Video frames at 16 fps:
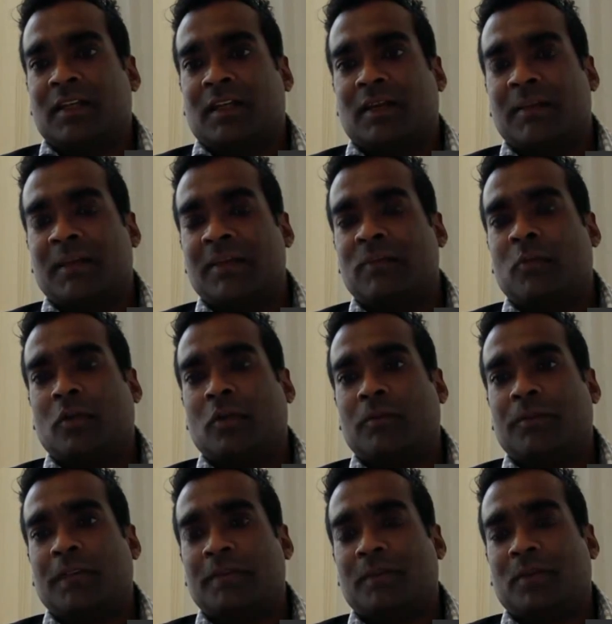I mean, what
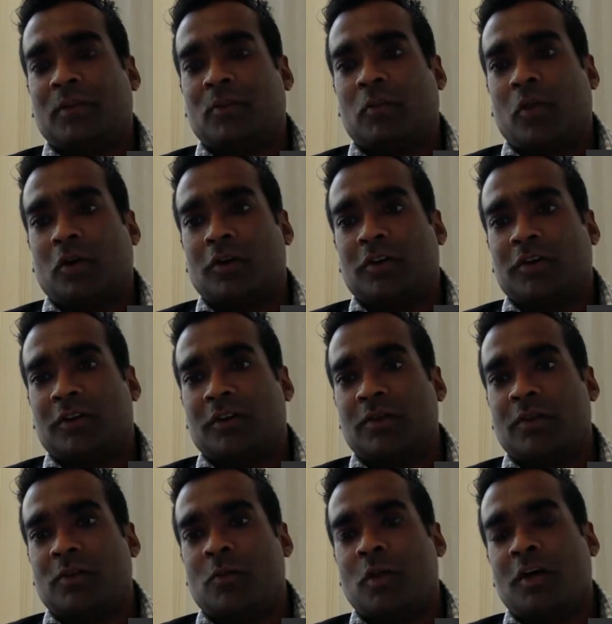people want,
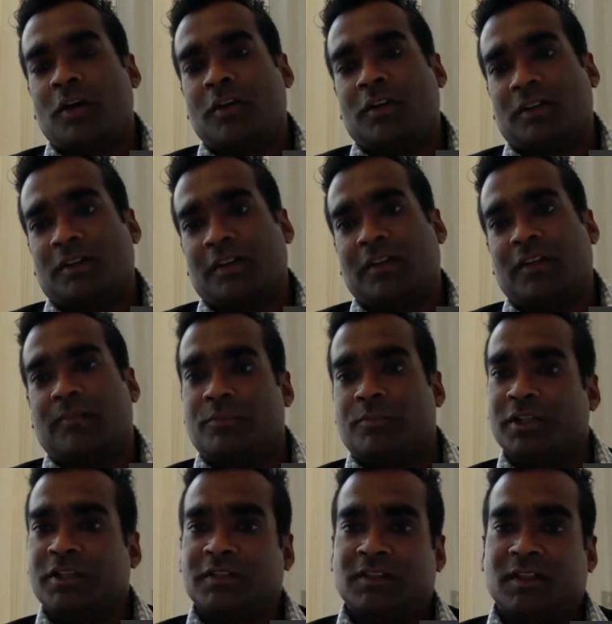the word I think that
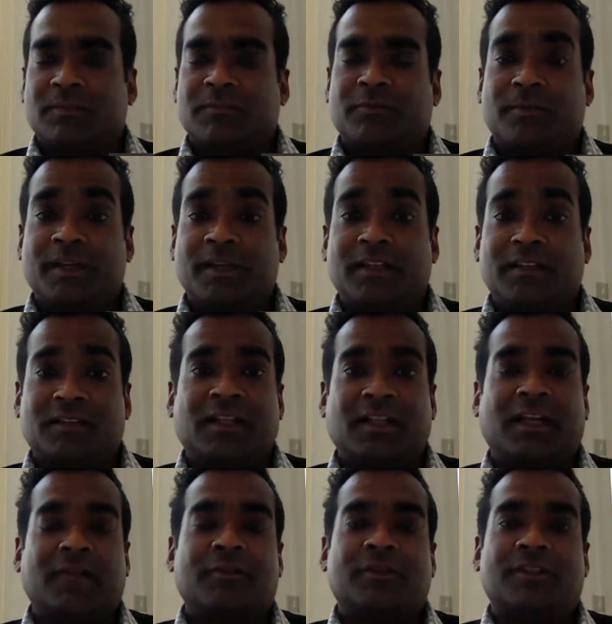bridges them for me is
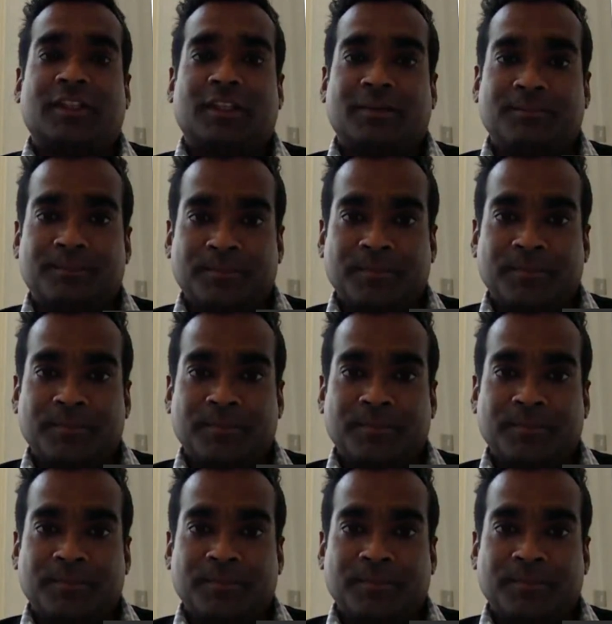clarity.